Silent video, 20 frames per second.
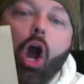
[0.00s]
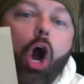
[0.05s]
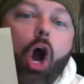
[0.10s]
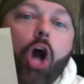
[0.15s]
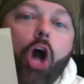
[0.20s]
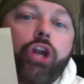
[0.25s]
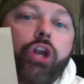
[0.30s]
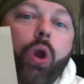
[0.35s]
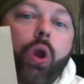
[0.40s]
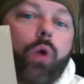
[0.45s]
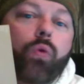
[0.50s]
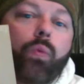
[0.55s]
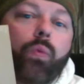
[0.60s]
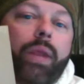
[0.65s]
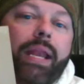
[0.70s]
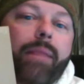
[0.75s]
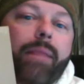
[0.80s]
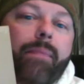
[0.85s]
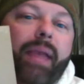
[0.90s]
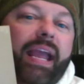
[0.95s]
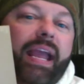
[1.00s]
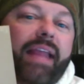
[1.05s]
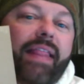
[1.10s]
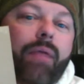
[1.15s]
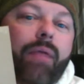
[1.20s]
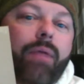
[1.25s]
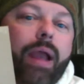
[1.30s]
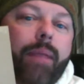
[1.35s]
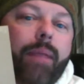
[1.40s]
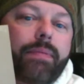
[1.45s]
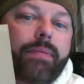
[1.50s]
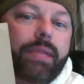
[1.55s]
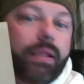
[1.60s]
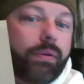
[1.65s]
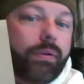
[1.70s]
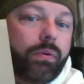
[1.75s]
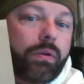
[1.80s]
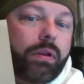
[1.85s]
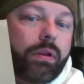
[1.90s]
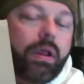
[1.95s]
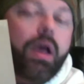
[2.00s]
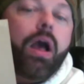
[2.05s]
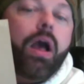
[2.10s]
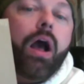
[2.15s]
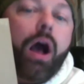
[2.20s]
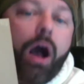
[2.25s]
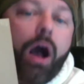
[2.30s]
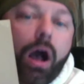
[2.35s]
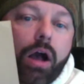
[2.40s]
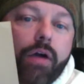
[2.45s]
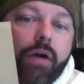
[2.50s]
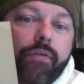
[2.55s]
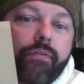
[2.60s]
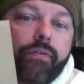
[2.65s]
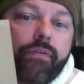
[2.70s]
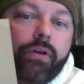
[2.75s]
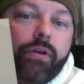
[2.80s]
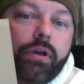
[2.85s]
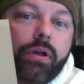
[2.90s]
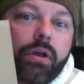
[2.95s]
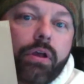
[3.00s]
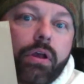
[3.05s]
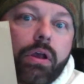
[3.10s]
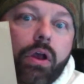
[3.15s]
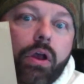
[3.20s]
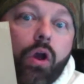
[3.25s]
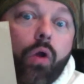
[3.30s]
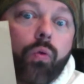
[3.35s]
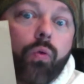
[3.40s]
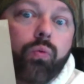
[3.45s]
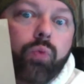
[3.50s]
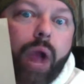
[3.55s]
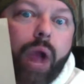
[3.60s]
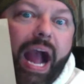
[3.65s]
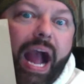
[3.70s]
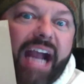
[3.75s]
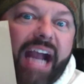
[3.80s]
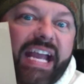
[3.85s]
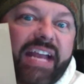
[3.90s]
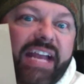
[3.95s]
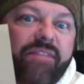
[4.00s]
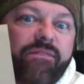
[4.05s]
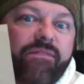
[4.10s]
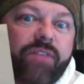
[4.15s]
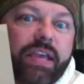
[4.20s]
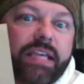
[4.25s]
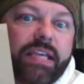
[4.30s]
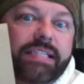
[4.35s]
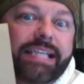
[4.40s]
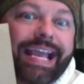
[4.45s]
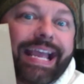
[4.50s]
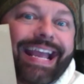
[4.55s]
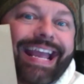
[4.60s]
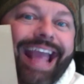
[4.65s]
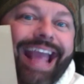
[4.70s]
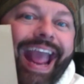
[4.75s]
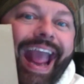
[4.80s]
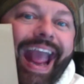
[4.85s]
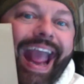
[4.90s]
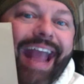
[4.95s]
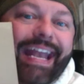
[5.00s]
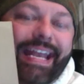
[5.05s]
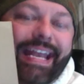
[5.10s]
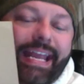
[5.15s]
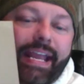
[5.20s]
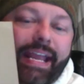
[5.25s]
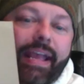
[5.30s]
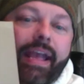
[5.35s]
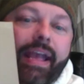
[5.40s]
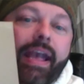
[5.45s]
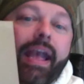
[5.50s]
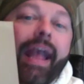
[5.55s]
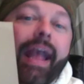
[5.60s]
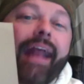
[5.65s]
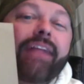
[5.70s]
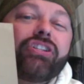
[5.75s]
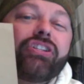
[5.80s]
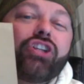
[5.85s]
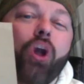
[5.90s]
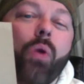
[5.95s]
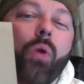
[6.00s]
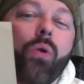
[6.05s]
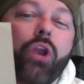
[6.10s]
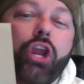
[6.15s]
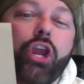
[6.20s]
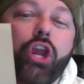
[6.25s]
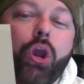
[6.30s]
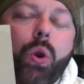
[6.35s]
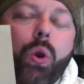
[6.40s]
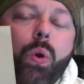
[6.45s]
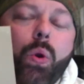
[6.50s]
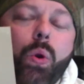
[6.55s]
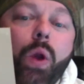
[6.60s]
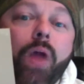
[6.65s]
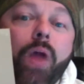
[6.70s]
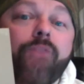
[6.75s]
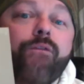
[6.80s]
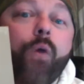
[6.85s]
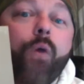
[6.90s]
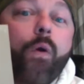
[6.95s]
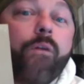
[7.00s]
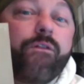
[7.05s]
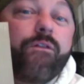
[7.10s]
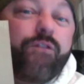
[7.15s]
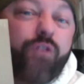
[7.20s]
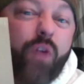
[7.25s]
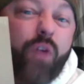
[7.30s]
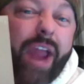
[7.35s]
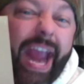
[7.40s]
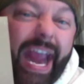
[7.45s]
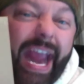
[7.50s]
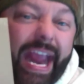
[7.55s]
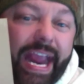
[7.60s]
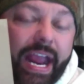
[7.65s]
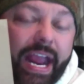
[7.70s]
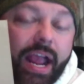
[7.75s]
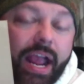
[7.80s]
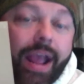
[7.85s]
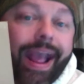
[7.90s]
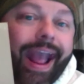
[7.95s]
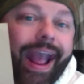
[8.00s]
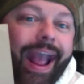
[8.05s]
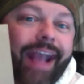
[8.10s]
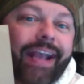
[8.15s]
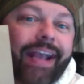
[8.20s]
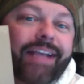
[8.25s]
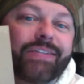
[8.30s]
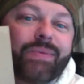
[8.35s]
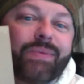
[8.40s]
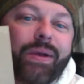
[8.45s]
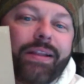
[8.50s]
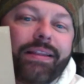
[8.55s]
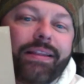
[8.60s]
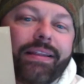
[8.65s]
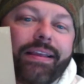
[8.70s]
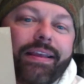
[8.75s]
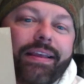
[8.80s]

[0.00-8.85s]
Unknown. We didn't pick it. They wrapped it. Of Rocket Fizz candy. And it's going to you for free. And guess what?